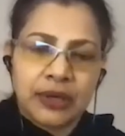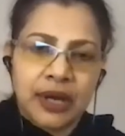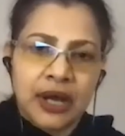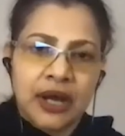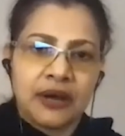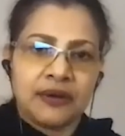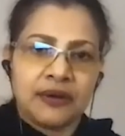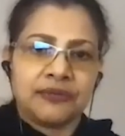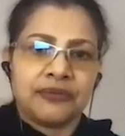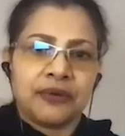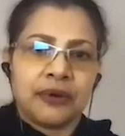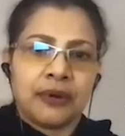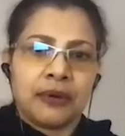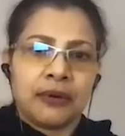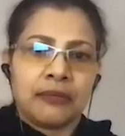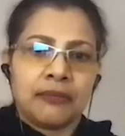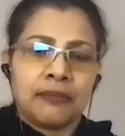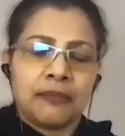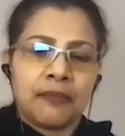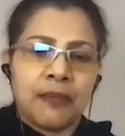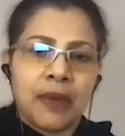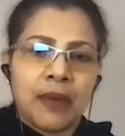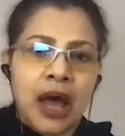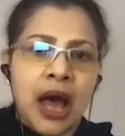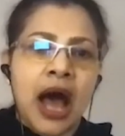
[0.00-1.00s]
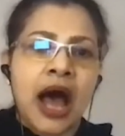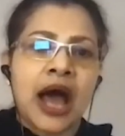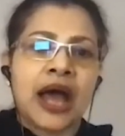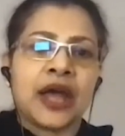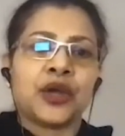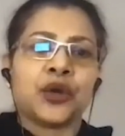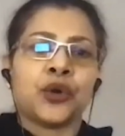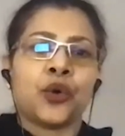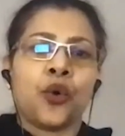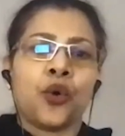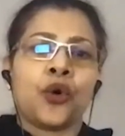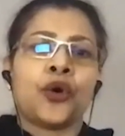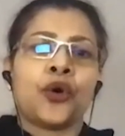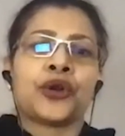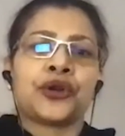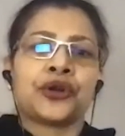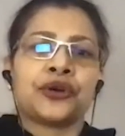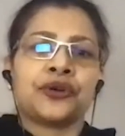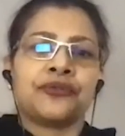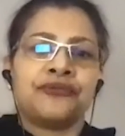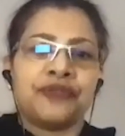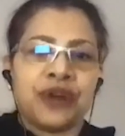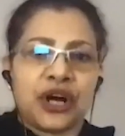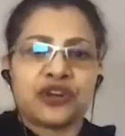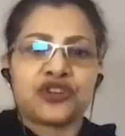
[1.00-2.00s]
of higher order
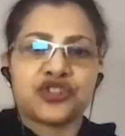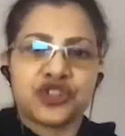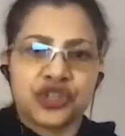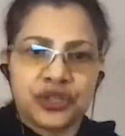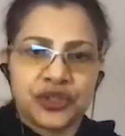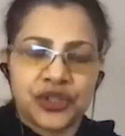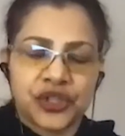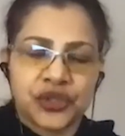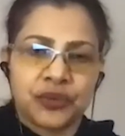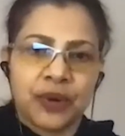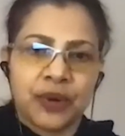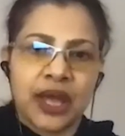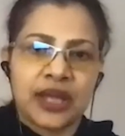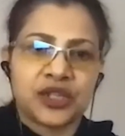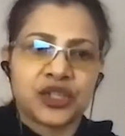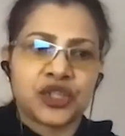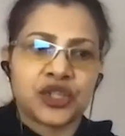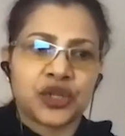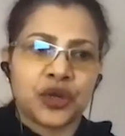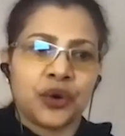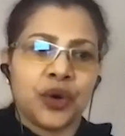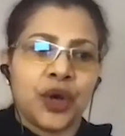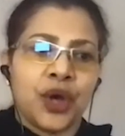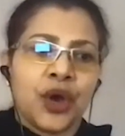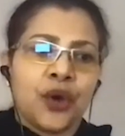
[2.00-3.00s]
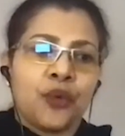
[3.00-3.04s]
functions right so